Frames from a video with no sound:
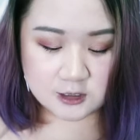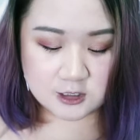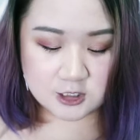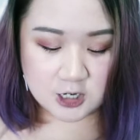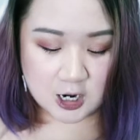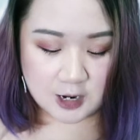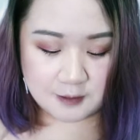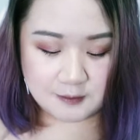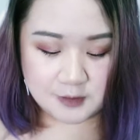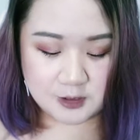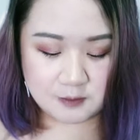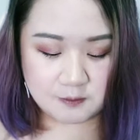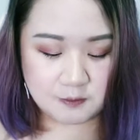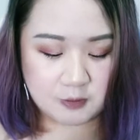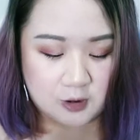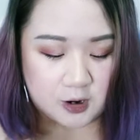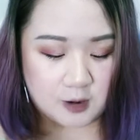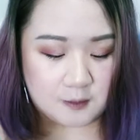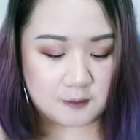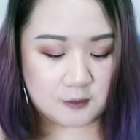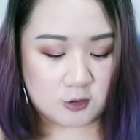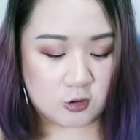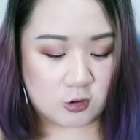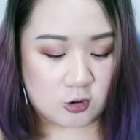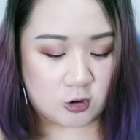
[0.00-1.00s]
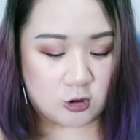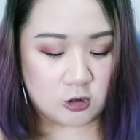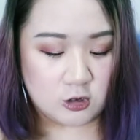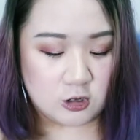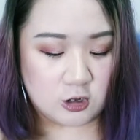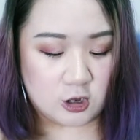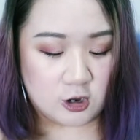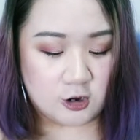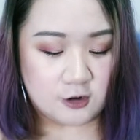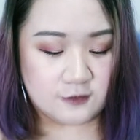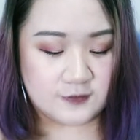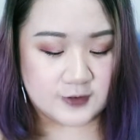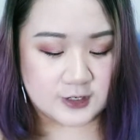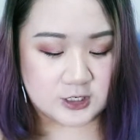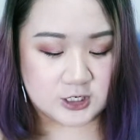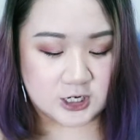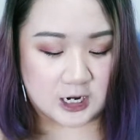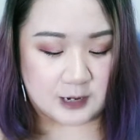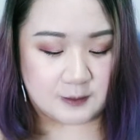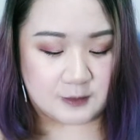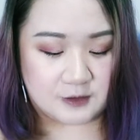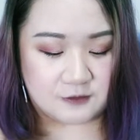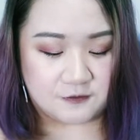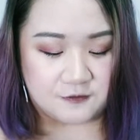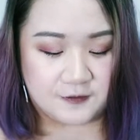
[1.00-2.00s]
Diamond Bomb All Over
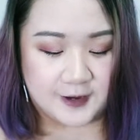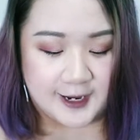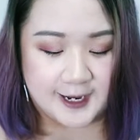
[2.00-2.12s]
Diamond